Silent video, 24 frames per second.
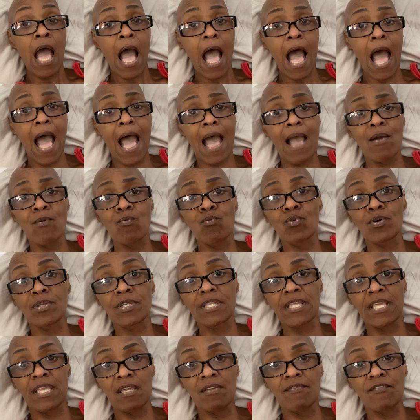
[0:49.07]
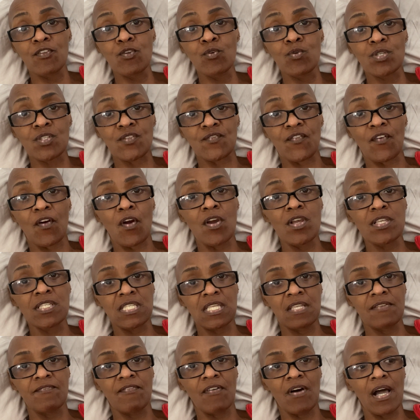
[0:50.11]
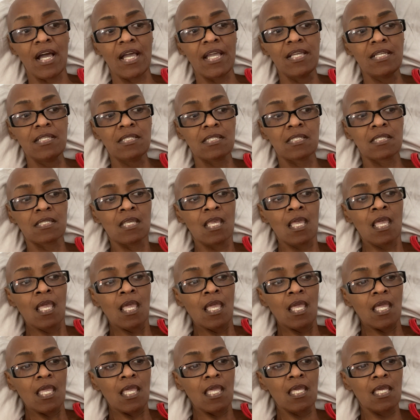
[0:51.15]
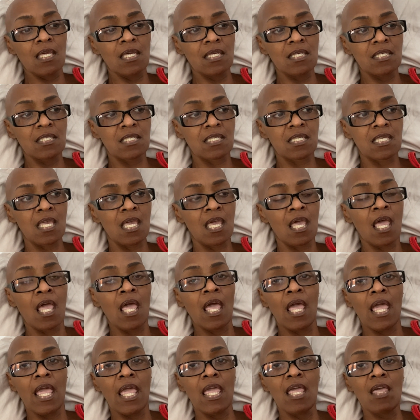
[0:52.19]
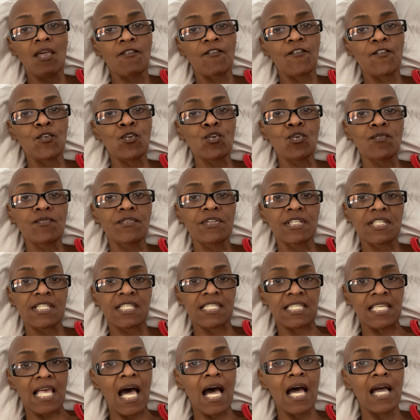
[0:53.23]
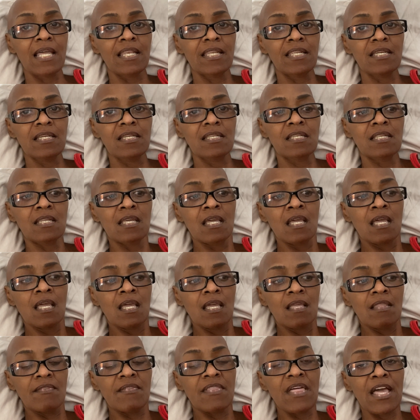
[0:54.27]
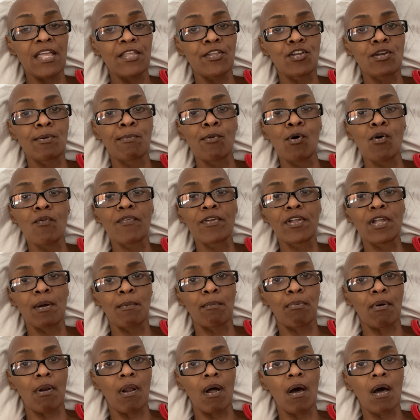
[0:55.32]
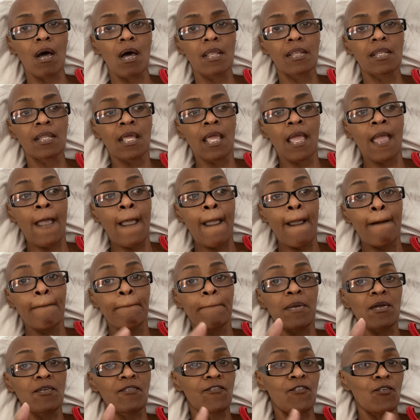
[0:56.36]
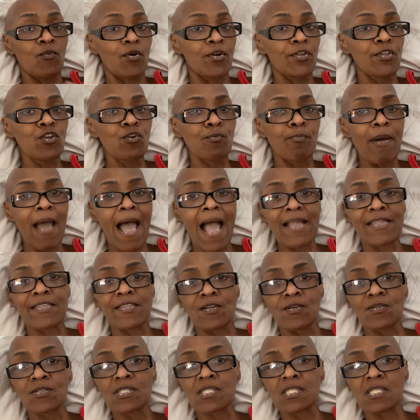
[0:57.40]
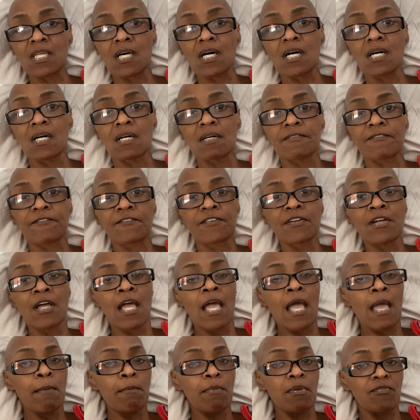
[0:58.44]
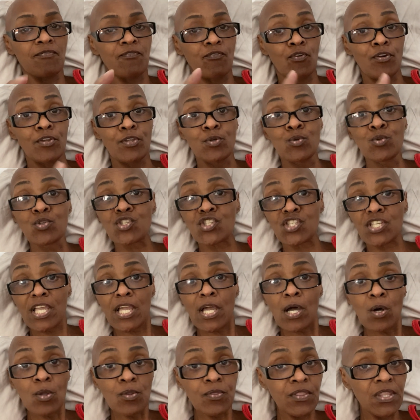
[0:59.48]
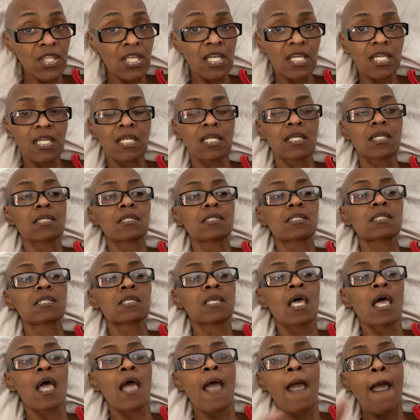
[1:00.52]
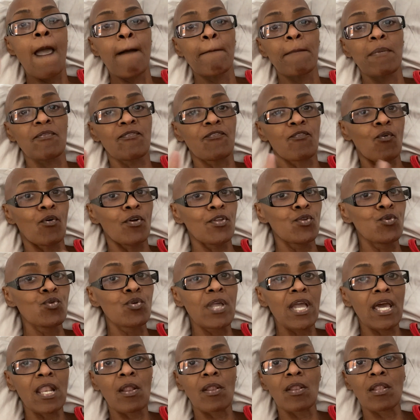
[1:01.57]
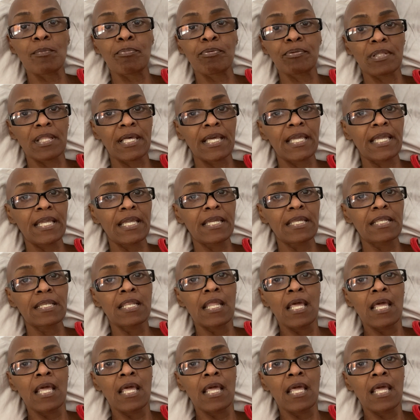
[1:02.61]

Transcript: I would give you as far as advice is, if you've decided that you're moving abroad, before you pack your stuff, before you sell things, before you get on a plane